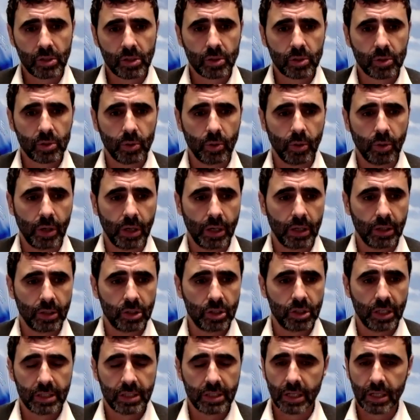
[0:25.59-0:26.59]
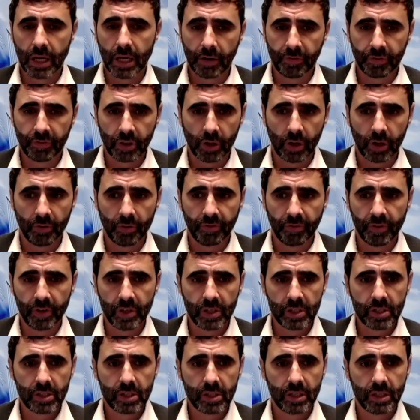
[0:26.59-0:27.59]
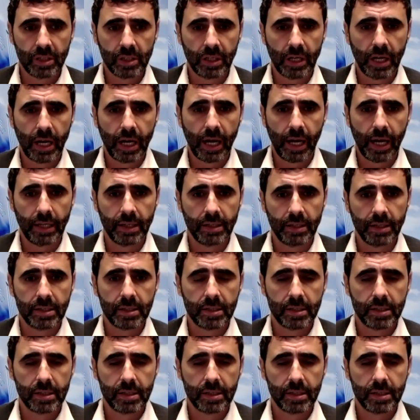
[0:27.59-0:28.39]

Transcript: so just after office. And